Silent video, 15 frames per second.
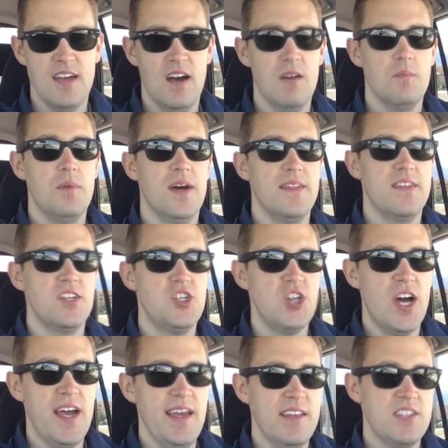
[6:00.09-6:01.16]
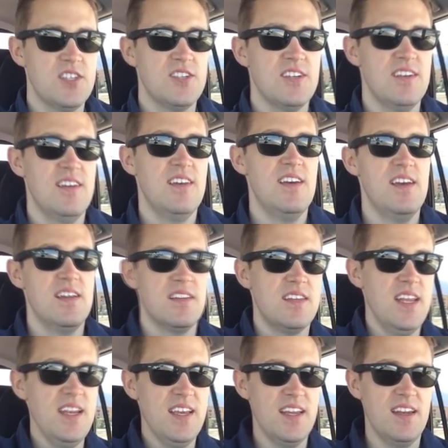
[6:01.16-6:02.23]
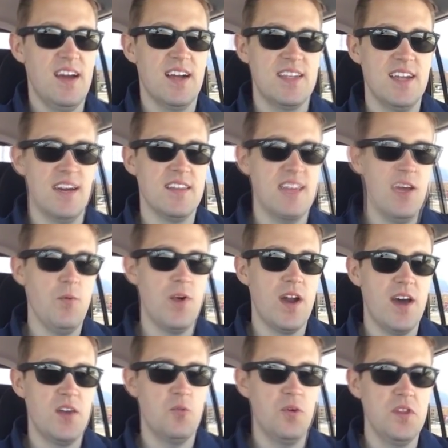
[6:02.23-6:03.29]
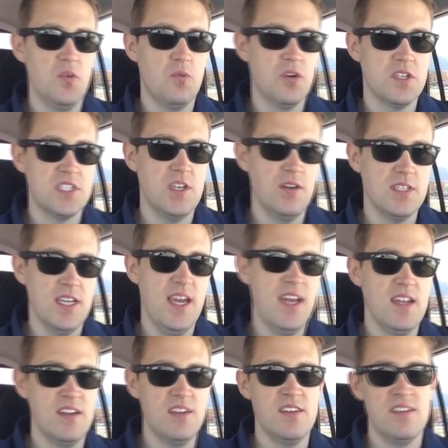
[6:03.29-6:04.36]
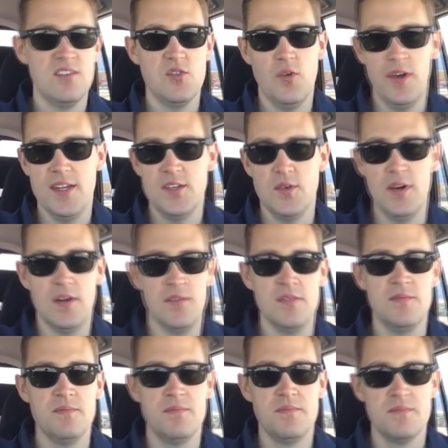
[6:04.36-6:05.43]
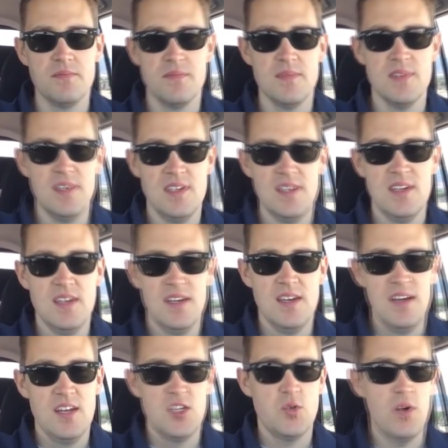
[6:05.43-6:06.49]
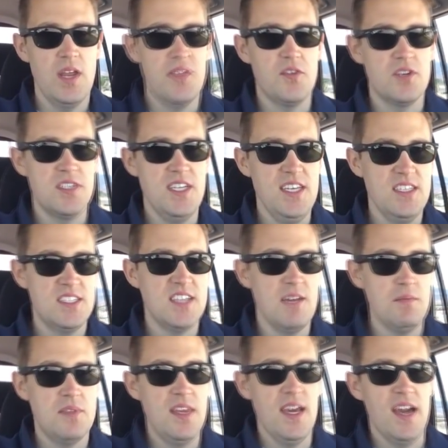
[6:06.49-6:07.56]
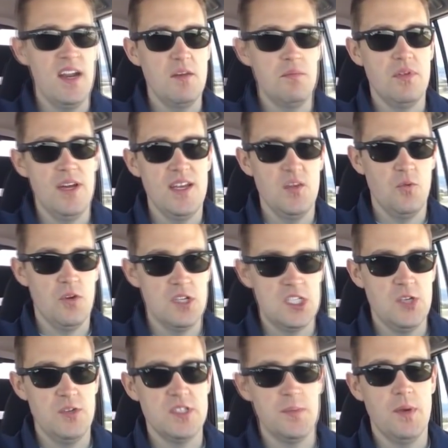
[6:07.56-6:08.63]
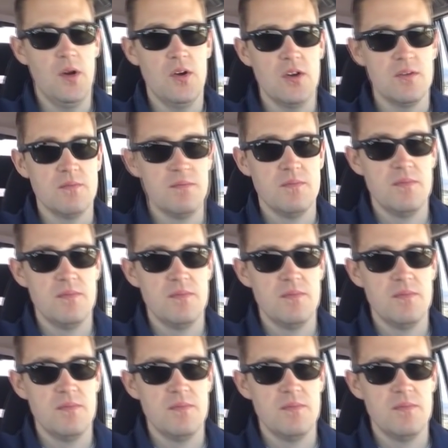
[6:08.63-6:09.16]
out. But the Giants didn't get knocked out. They went on to win the World Series again in 2012. 2013, same thing. I didn't play in the World Series of Poker.